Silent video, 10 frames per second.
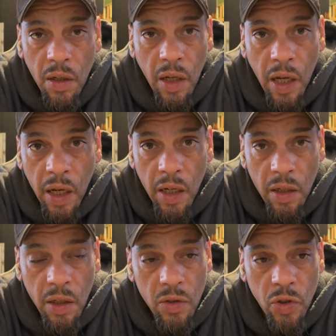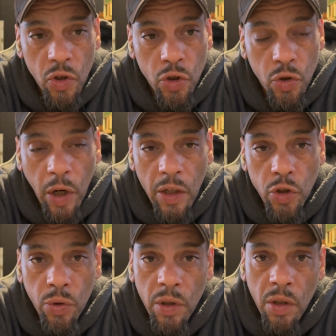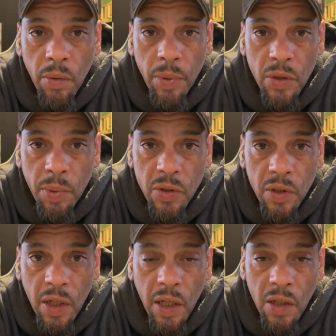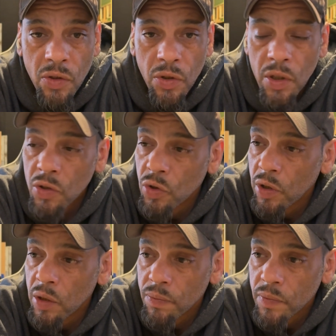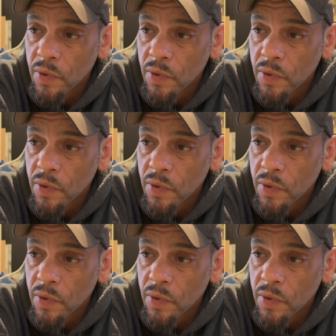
and just try to shorten it up as best as I can so you can enjoy it.